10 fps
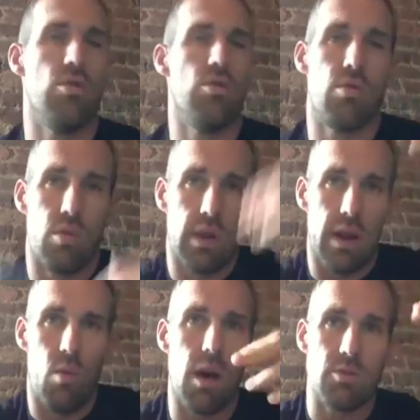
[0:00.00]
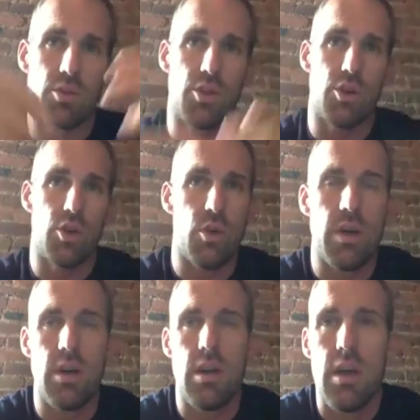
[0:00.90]
to kind of watch what you're
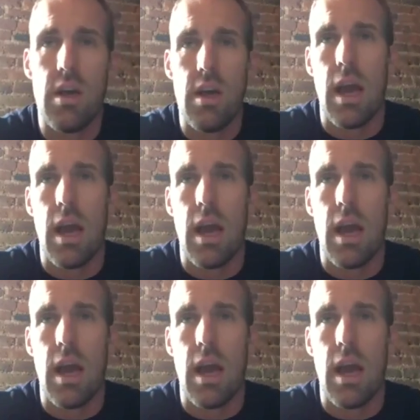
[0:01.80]
doing